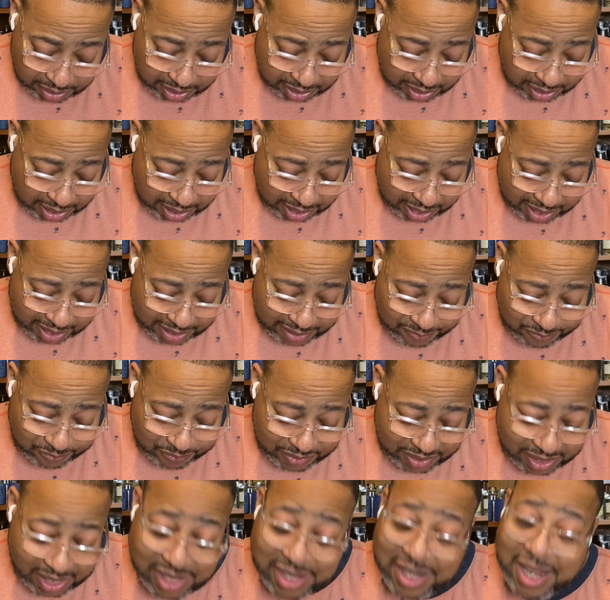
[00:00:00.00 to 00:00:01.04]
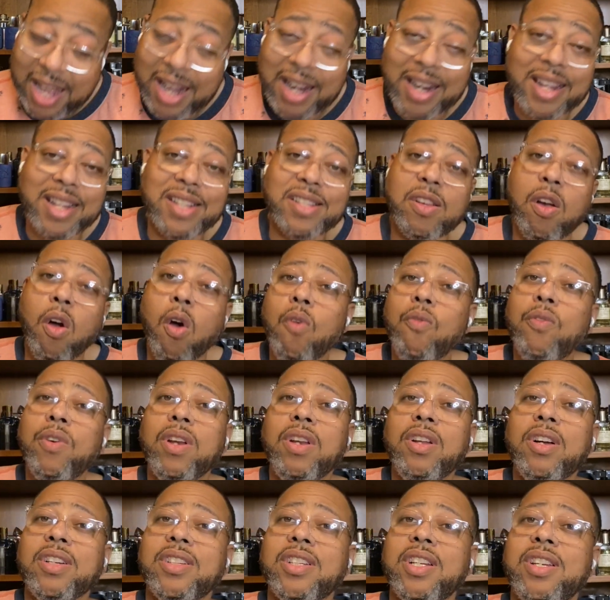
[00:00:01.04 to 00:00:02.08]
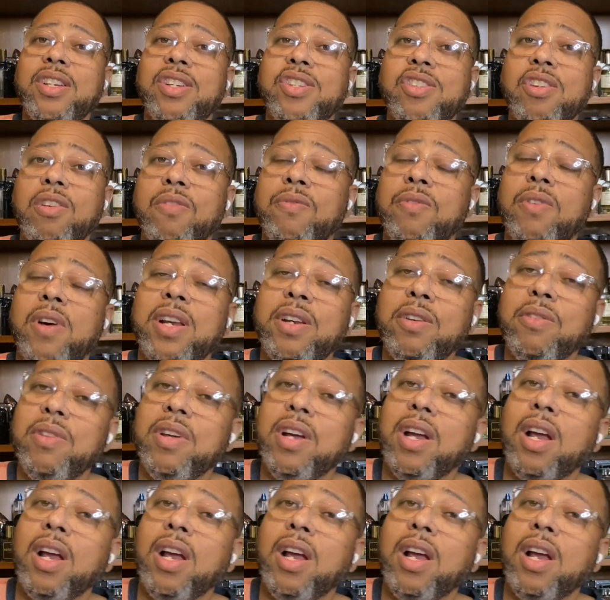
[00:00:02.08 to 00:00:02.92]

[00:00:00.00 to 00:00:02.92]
and it just kind of gets overlooked in the shuffle. I know their